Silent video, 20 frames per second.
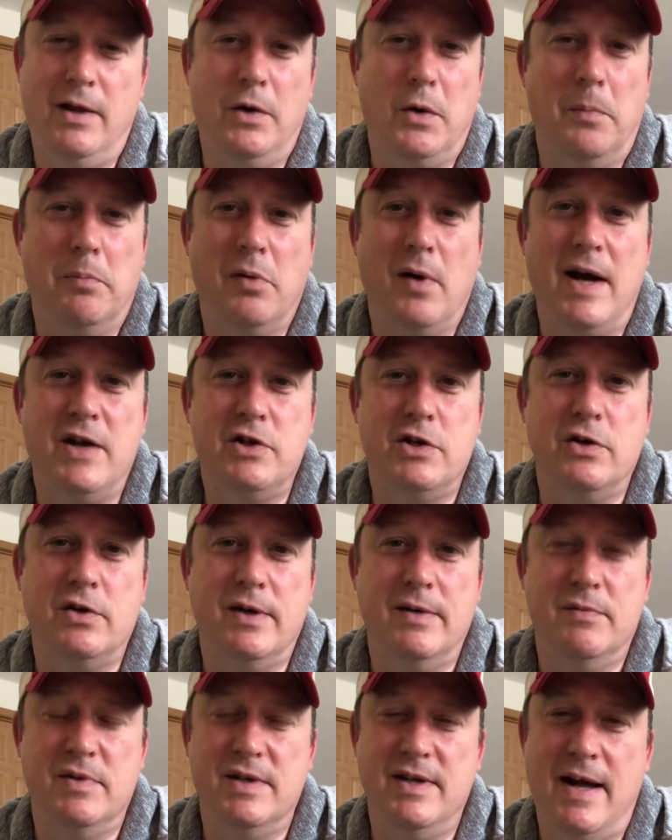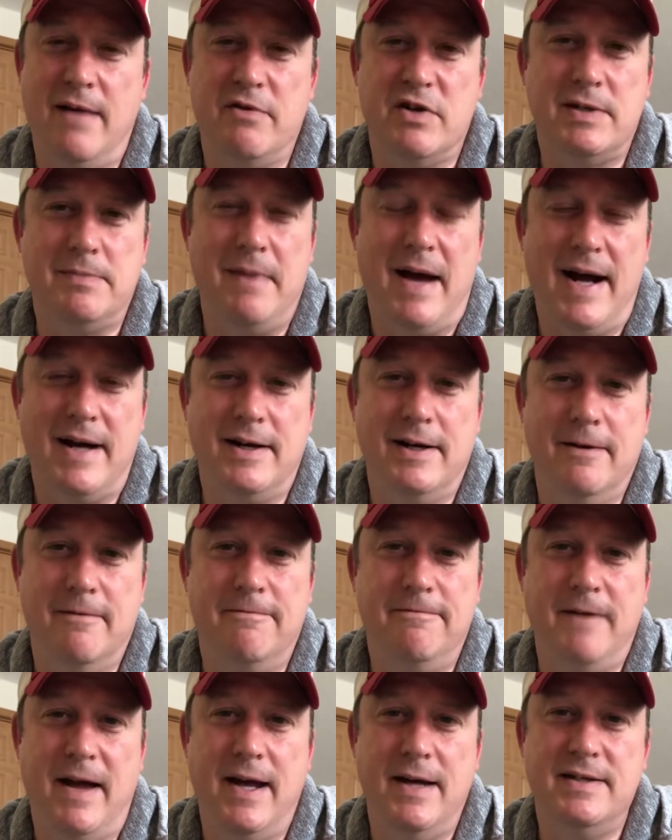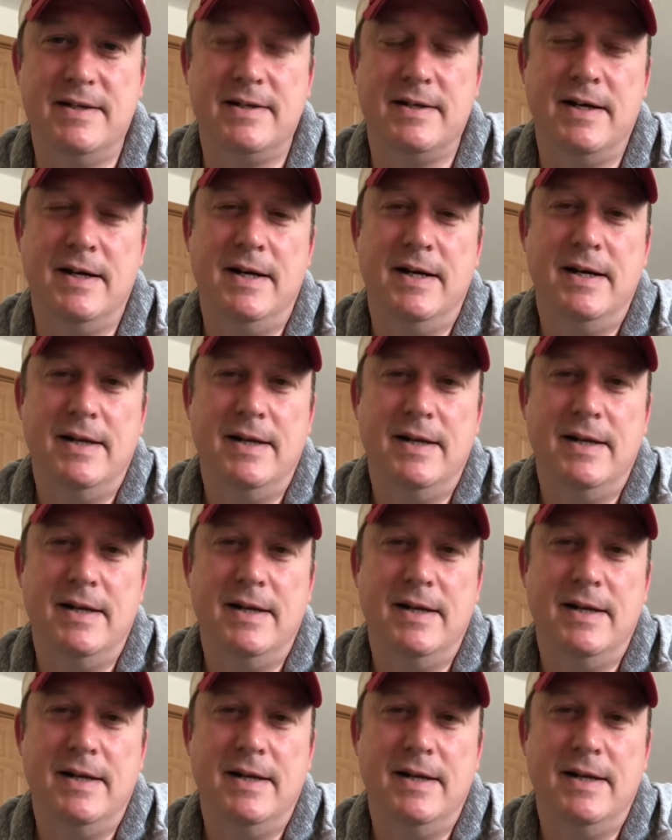little pressure. He was never smacked in the face.